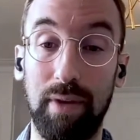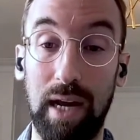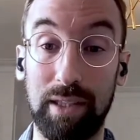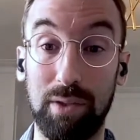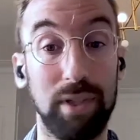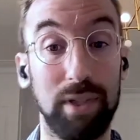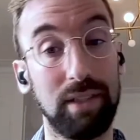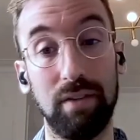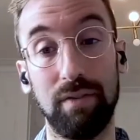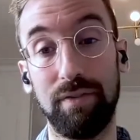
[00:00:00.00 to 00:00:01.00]
at the
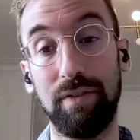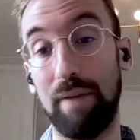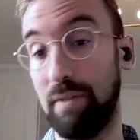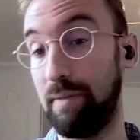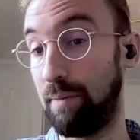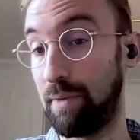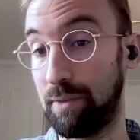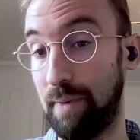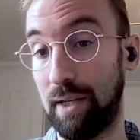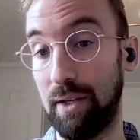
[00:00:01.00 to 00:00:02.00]
risk of family
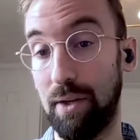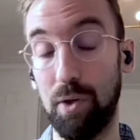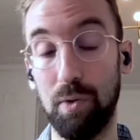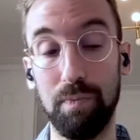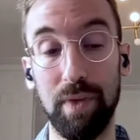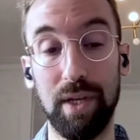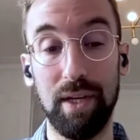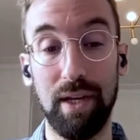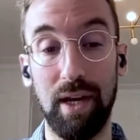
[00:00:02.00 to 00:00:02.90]
members back home